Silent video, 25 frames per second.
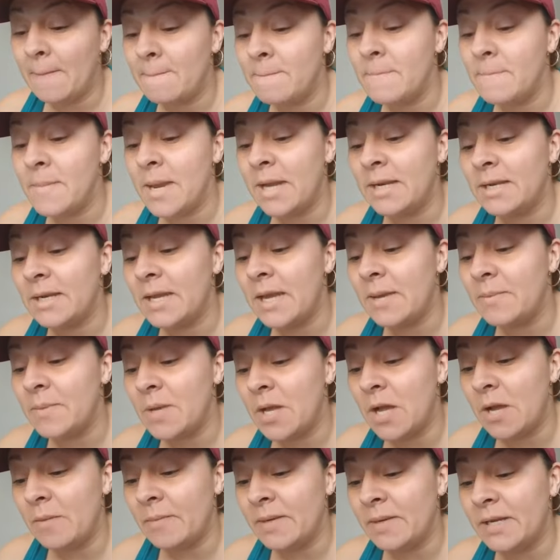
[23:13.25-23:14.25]
men kept
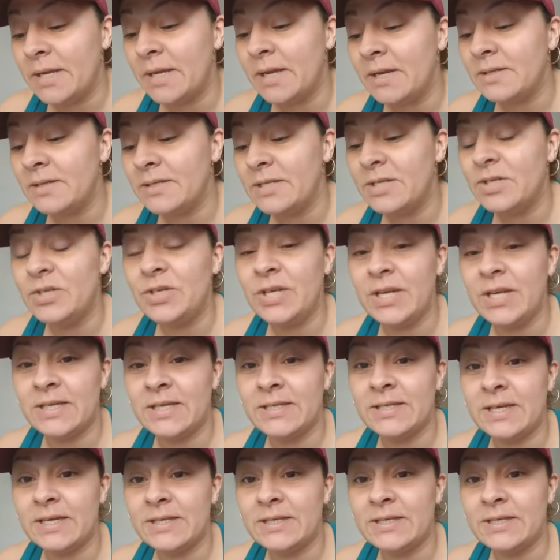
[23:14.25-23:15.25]
coming to
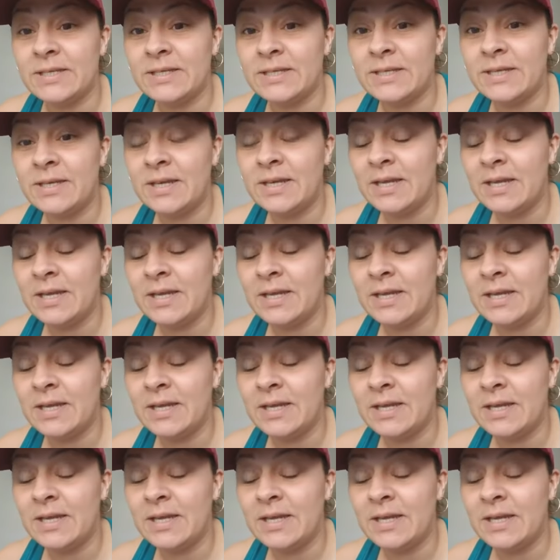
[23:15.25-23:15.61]
Jesus